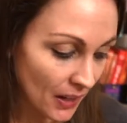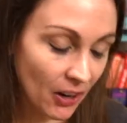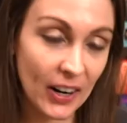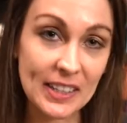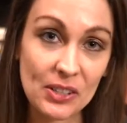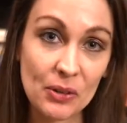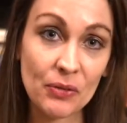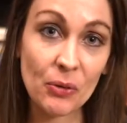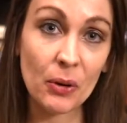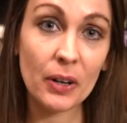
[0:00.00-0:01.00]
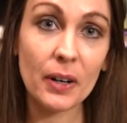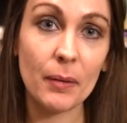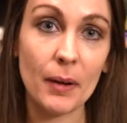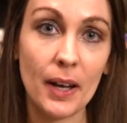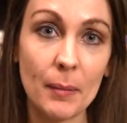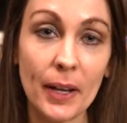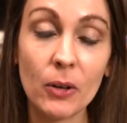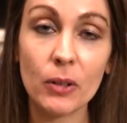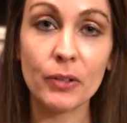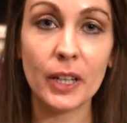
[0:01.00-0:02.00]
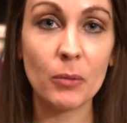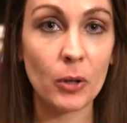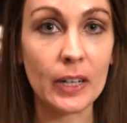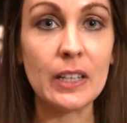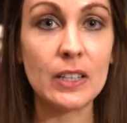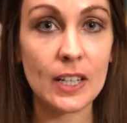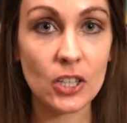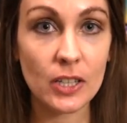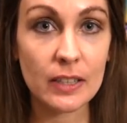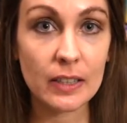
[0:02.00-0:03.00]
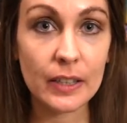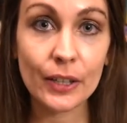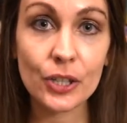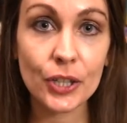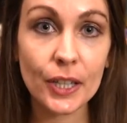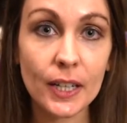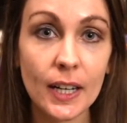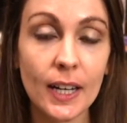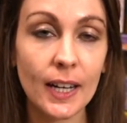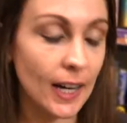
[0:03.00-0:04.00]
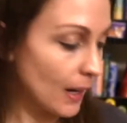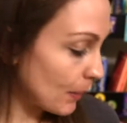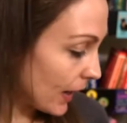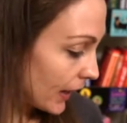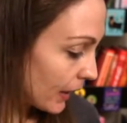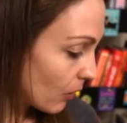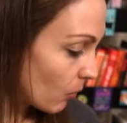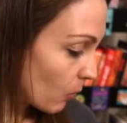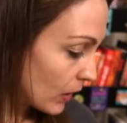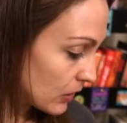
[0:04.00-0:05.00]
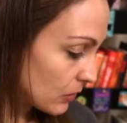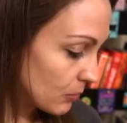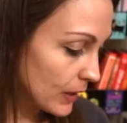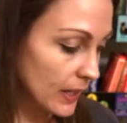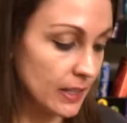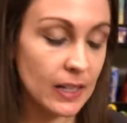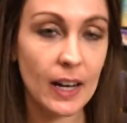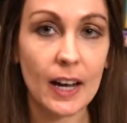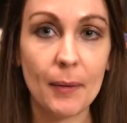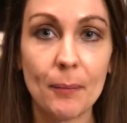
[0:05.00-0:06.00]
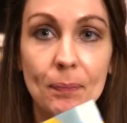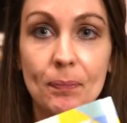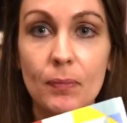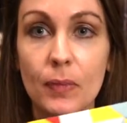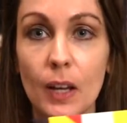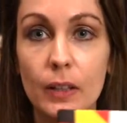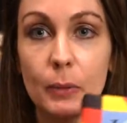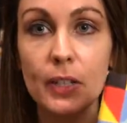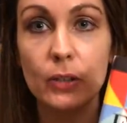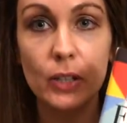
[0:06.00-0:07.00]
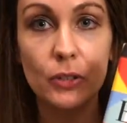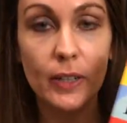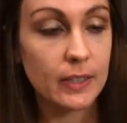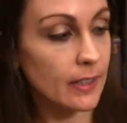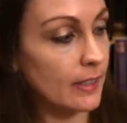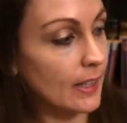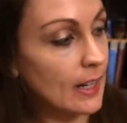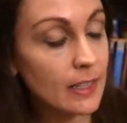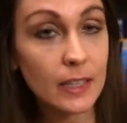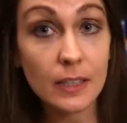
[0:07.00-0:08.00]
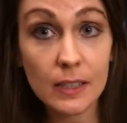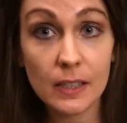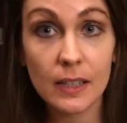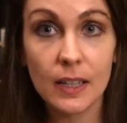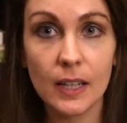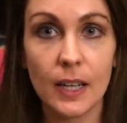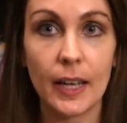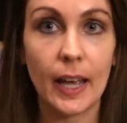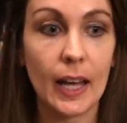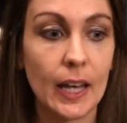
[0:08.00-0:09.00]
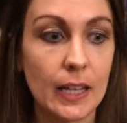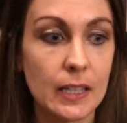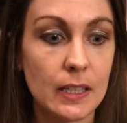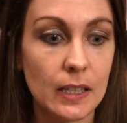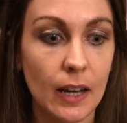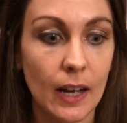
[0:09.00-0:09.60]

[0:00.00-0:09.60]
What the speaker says: All right, so for my goal of reading more Indigenous literature, I want to read Louise Erdrich's The Sentence, and